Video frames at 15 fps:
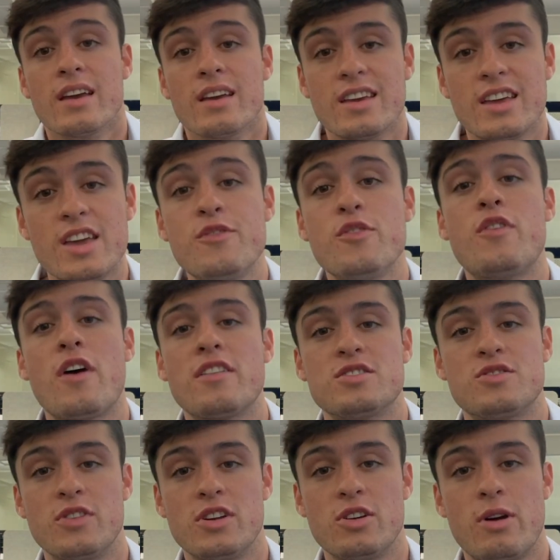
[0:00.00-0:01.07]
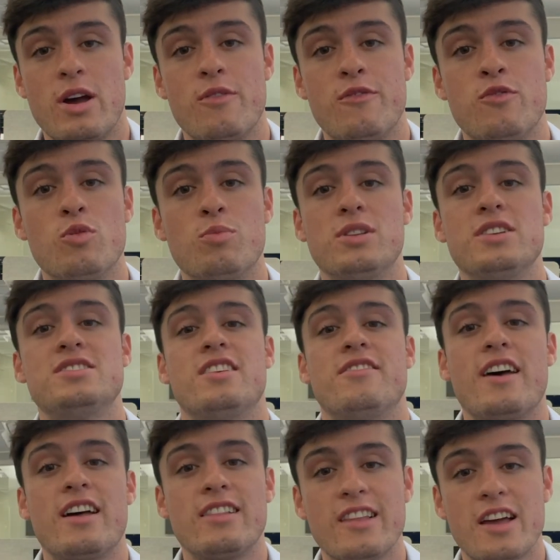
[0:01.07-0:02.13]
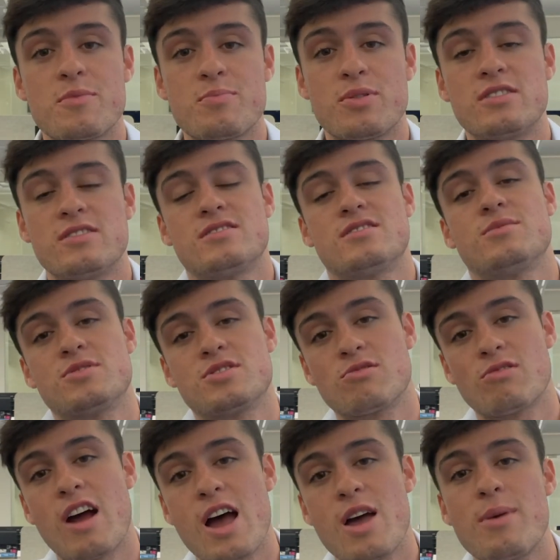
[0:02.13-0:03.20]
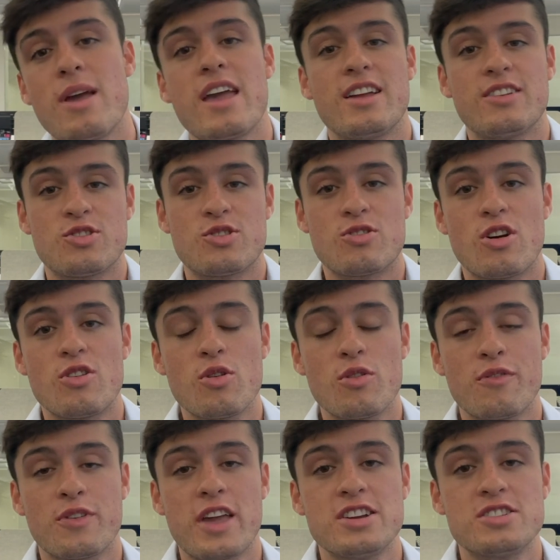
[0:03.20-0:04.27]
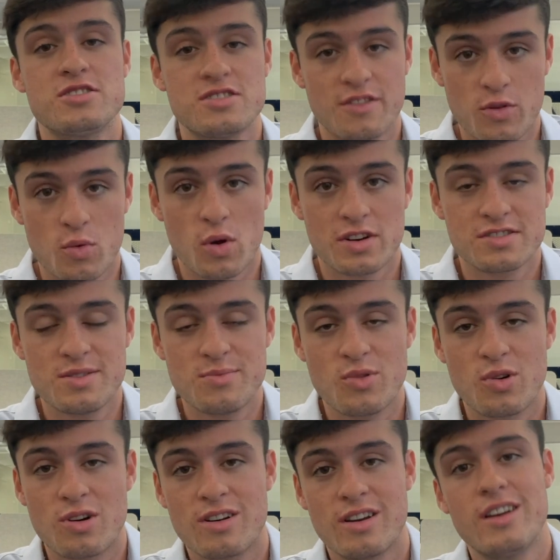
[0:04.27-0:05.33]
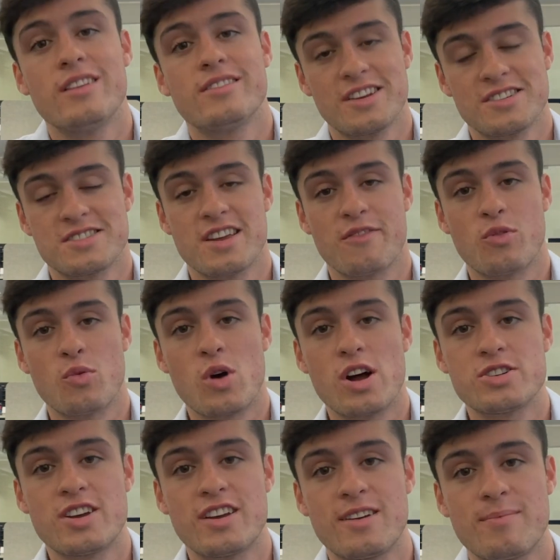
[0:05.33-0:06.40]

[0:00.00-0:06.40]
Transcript: If you found this video helpful, please hit that like button, subscribe, and turn on notifications if you want to see more. Thanks again for watching.